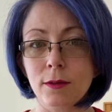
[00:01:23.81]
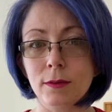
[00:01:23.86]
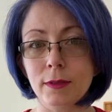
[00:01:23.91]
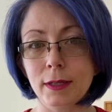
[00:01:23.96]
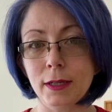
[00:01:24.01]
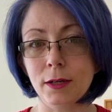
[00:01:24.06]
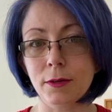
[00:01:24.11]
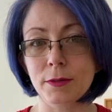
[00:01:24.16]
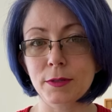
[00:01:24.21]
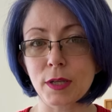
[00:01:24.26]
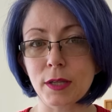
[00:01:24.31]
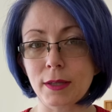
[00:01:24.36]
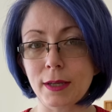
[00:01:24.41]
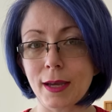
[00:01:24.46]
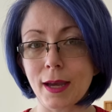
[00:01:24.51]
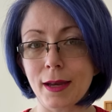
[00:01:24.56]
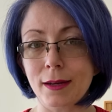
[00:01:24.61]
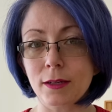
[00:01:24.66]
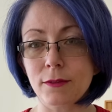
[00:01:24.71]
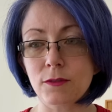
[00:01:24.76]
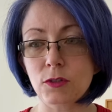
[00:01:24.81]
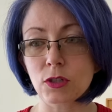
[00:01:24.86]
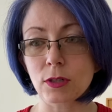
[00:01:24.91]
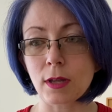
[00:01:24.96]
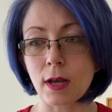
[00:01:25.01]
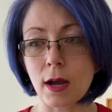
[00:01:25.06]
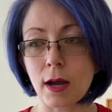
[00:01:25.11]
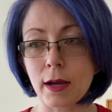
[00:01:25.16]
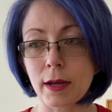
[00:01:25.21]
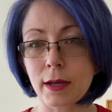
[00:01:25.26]
Leo is at the end of
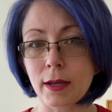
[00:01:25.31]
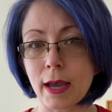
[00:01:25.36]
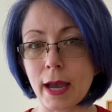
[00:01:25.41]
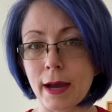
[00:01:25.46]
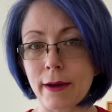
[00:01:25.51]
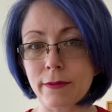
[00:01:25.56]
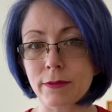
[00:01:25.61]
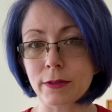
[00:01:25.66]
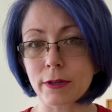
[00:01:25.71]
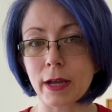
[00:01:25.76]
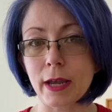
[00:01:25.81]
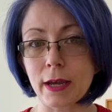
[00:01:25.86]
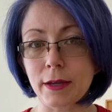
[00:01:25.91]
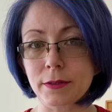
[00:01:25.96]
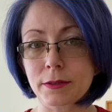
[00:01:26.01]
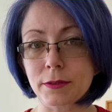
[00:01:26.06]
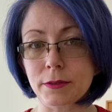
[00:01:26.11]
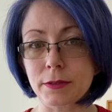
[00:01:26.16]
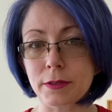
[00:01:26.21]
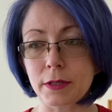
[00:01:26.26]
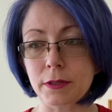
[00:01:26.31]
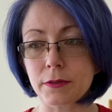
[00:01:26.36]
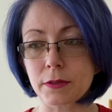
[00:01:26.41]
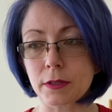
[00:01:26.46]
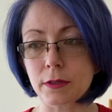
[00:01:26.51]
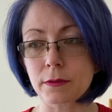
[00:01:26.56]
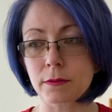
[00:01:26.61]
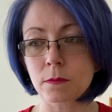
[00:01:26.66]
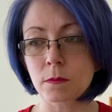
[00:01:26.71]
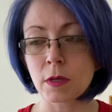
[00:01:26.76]
July after Cancer
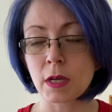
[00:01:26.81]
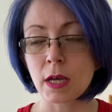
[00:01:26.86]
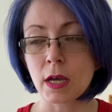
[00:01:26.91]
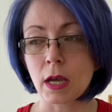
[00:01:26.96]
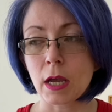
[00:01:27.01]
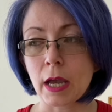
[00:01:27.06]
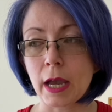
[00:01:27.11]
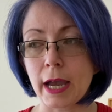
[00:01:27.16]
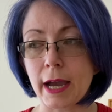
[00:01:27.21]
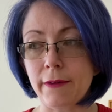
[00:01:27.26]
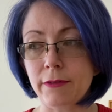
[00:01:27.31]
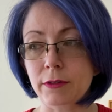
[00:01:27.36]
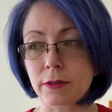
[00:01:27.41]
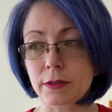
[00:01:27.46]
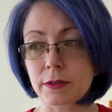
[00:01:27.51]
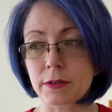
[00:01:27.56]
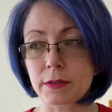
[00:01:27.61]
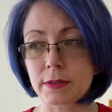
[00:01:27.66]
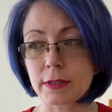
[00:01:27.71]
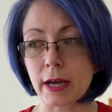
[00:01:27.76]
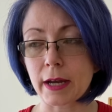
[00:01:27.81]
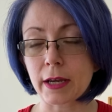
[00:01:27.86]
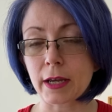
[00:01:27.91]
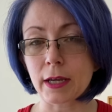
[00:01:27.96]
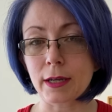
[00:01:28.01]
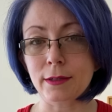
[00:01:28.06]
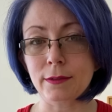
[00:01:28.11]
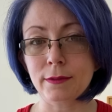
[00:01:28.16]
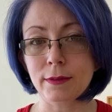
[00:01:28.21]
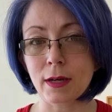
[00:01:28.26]
season, after the
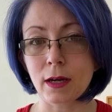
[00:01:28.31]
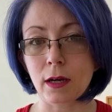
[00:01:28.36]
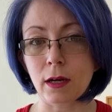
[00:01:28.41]
second